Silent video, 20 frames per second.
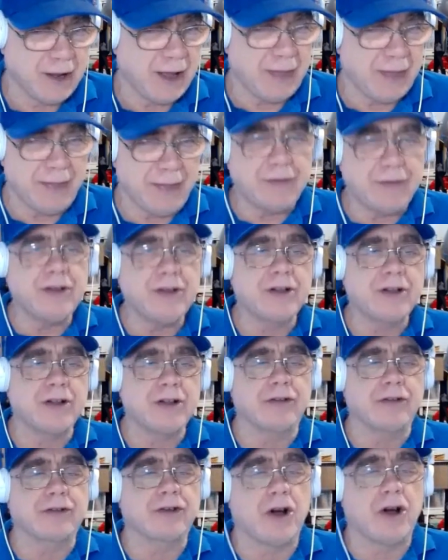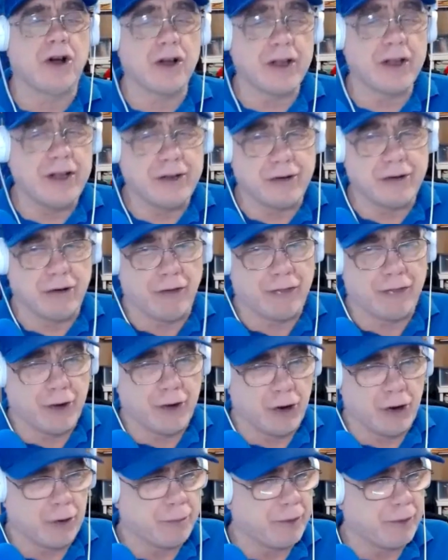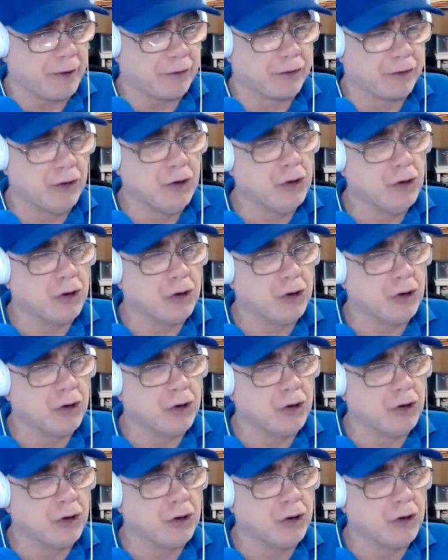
And this includes talking to a therapist